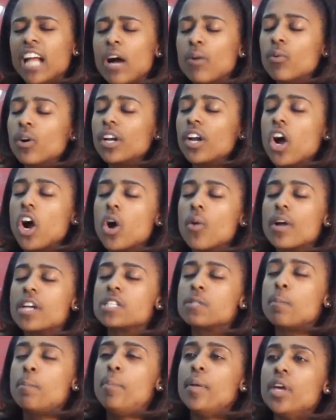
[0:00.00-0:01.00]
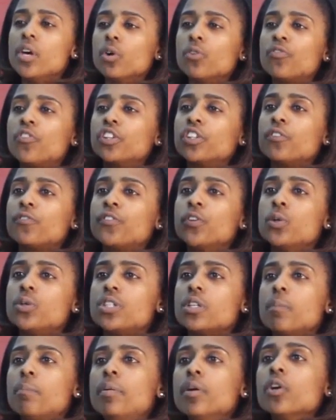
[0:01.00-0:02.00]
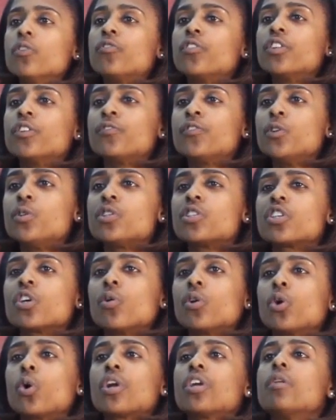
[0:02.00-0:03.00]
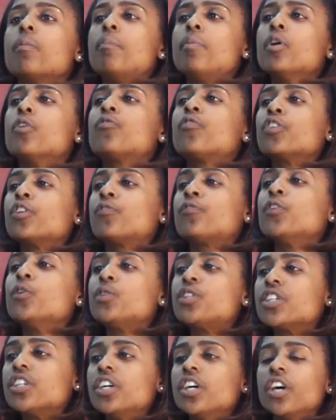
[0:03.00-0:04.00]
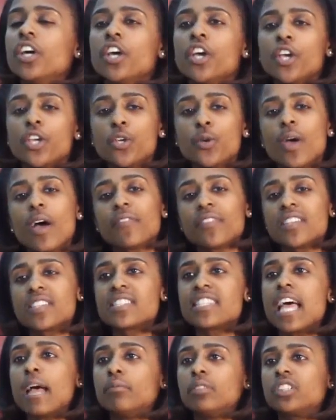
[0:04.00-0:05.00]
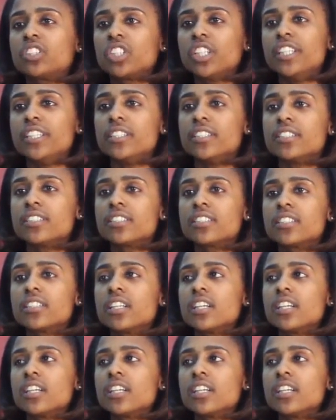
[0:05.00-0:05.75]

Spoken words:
I want to always build for the future, So in order to build for the future, you have to establish leaders.